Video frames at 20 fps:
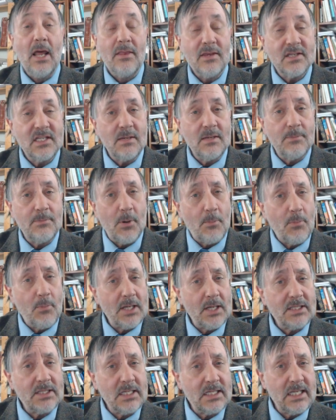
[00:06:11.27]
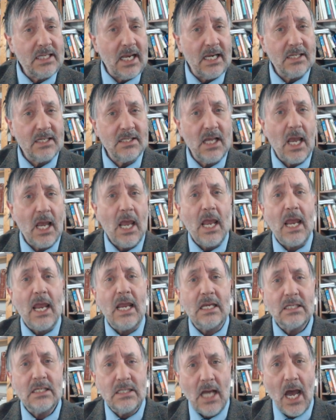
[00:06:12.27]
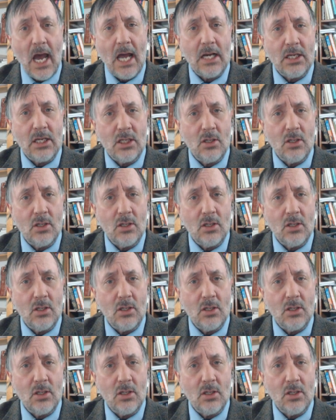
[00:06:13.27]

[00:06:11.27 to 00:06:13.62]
the simple present tense is not